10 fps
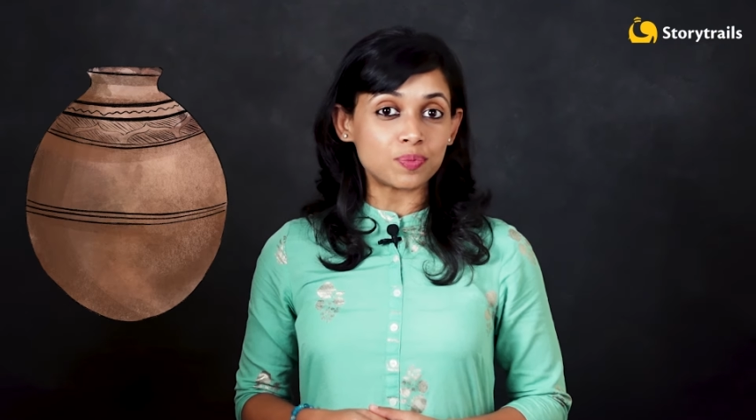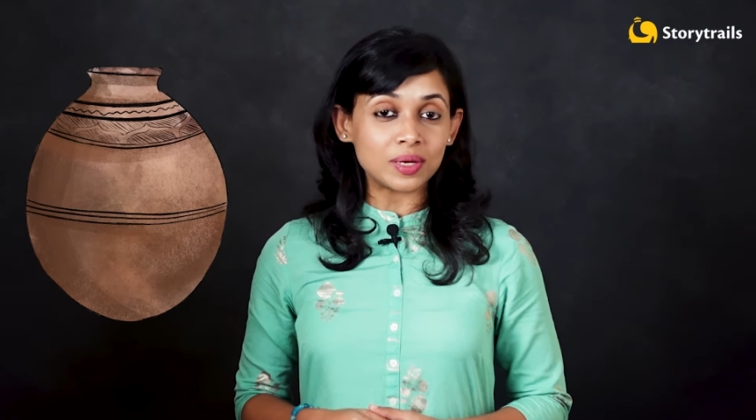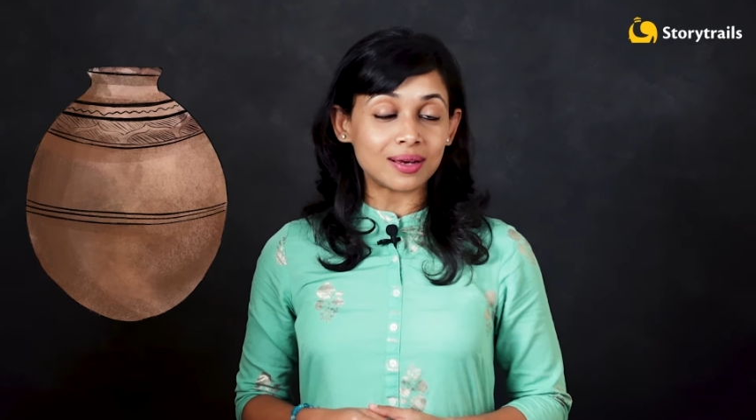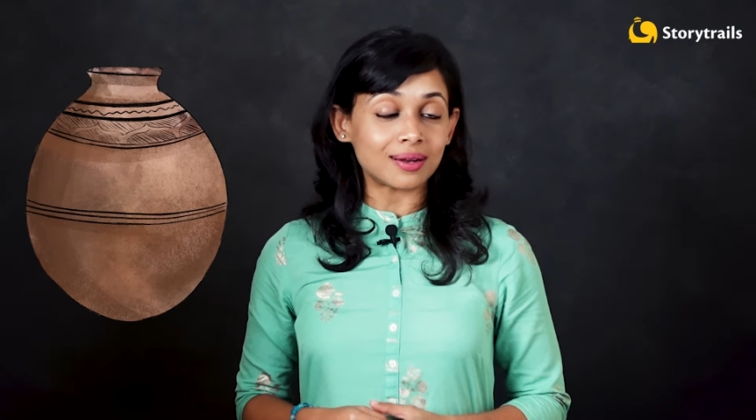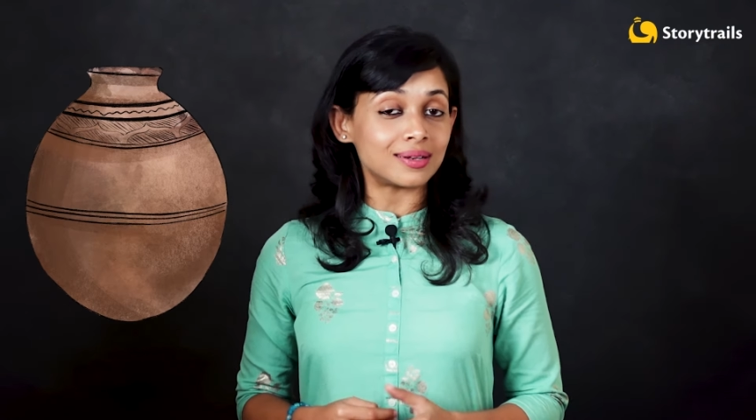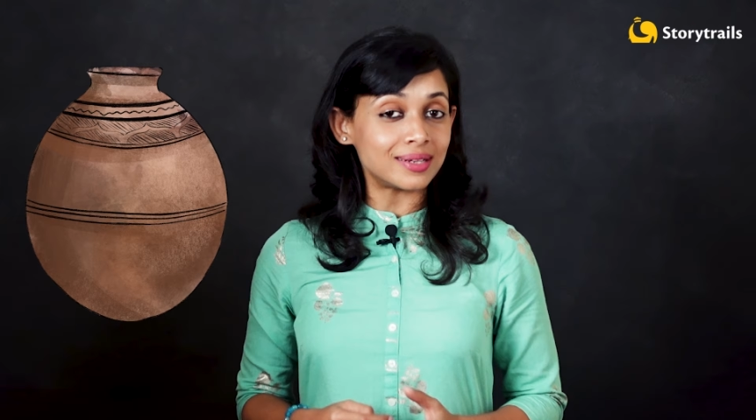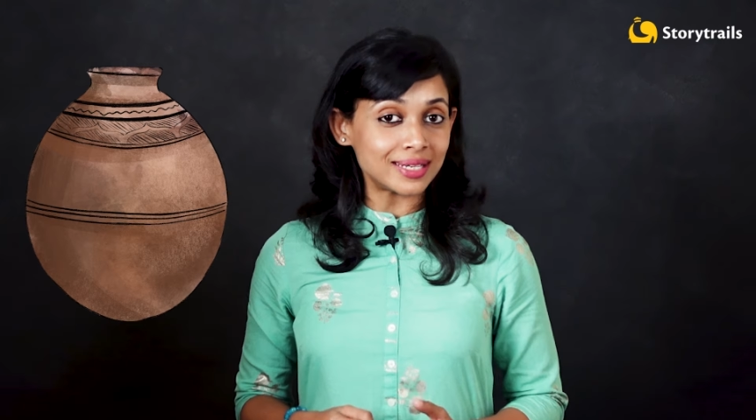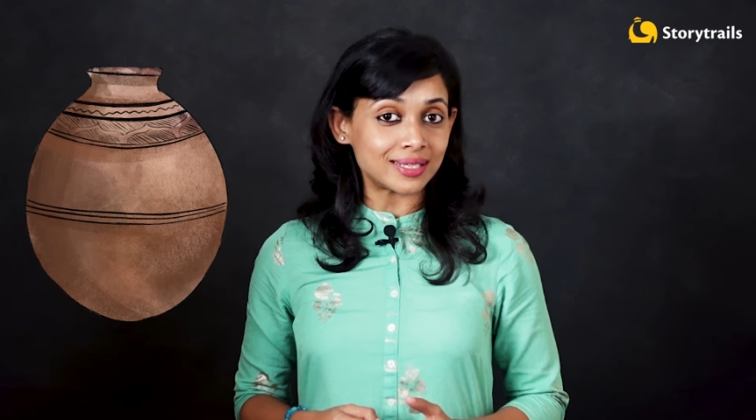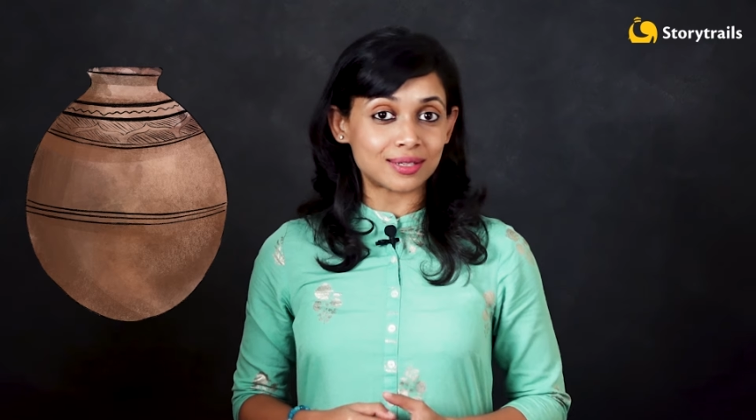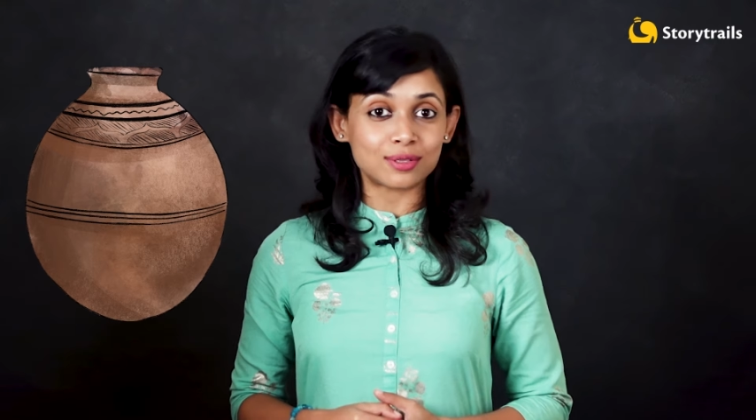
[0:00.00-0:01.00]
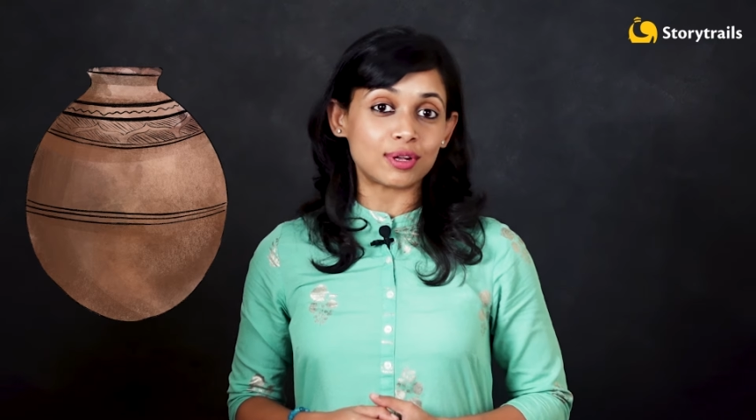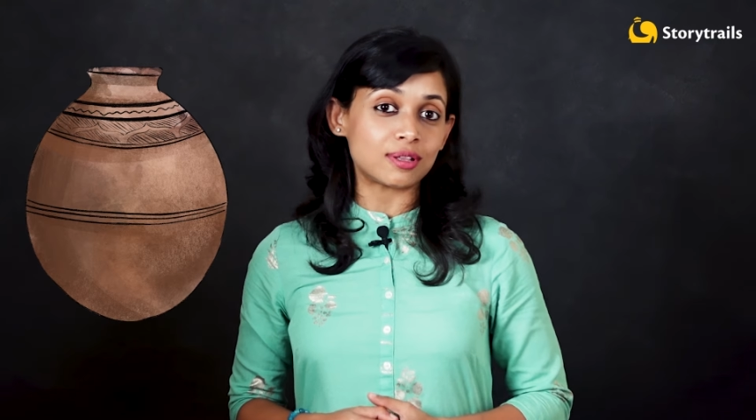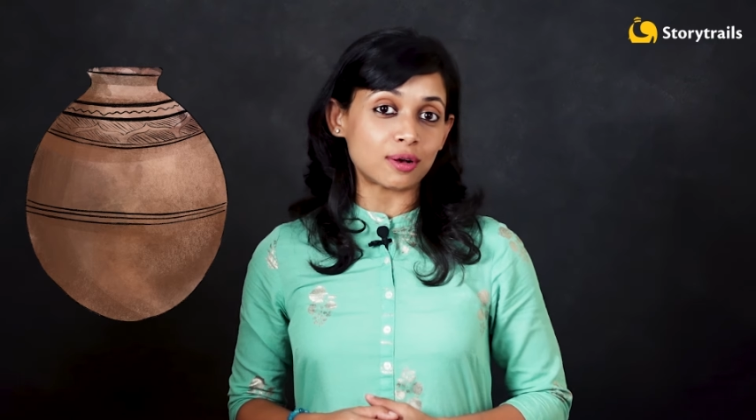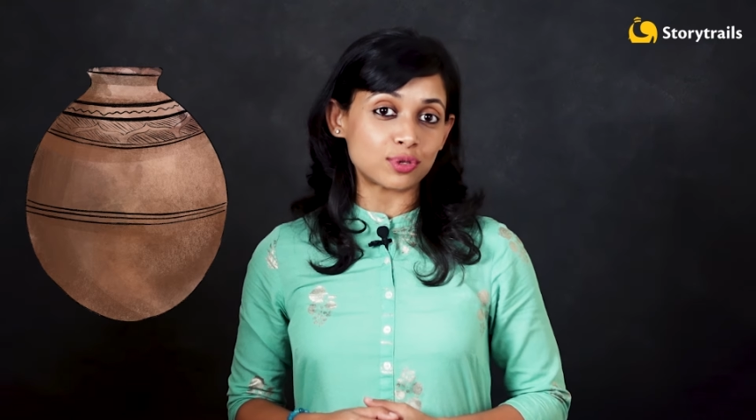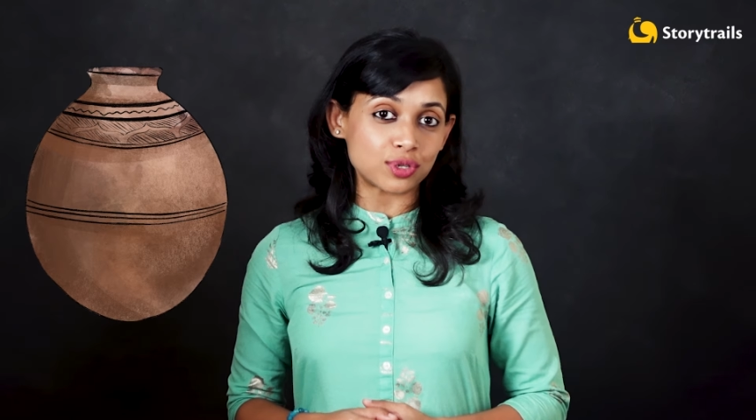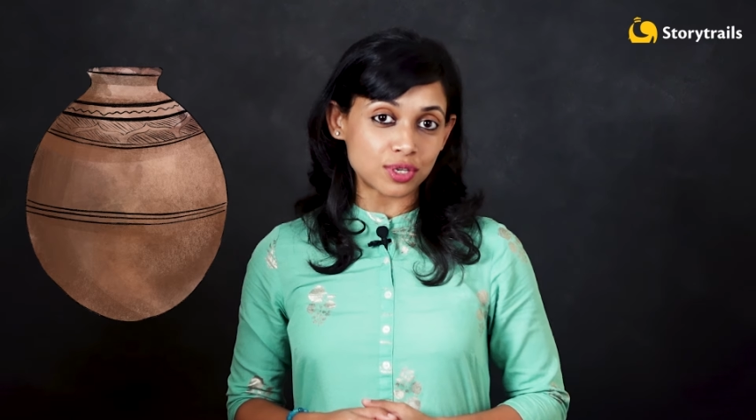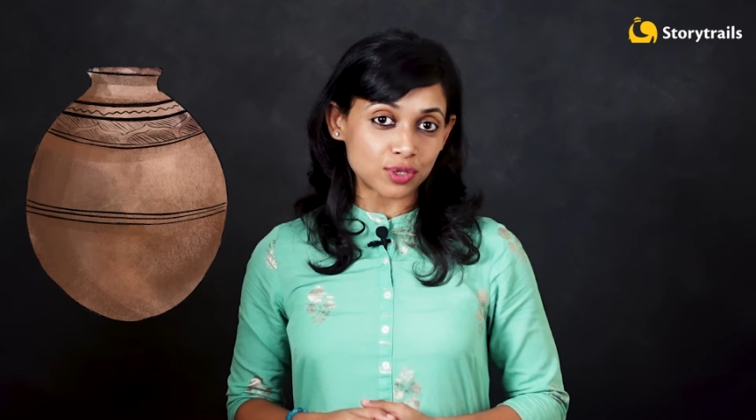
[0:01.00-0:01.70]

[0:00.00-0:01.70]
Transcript: to be at least three thousand